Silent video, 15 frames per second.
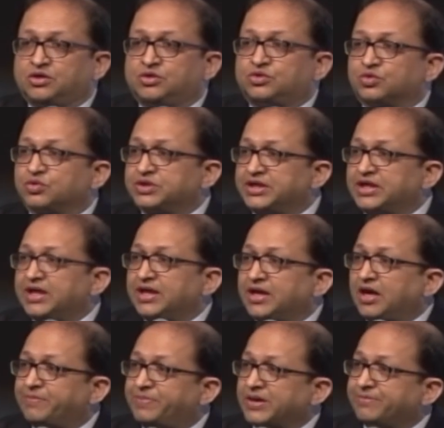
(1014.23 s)
to the
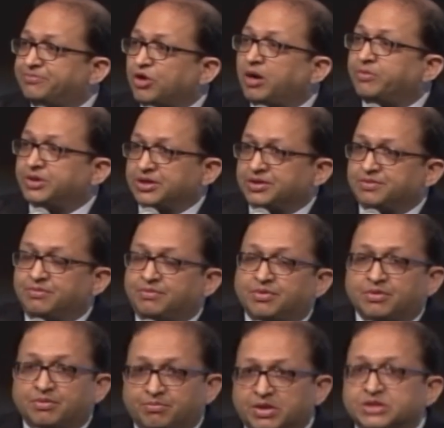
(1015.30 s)
upper abdomen,
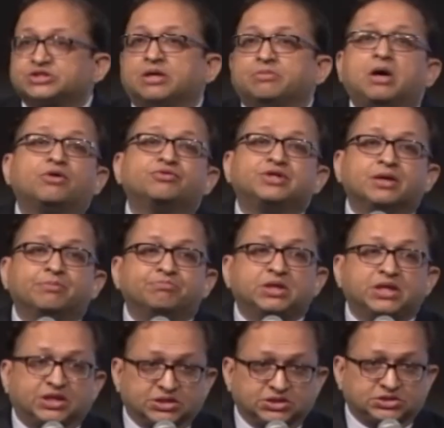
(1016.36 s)
much above the
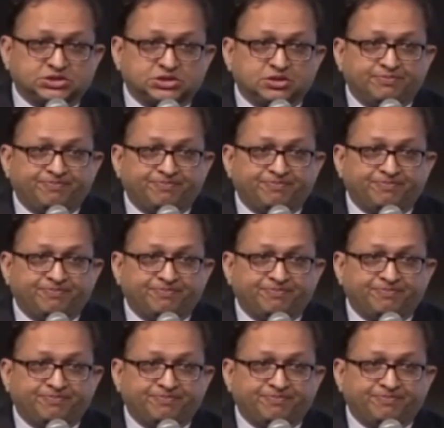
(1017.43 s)
umbilicus.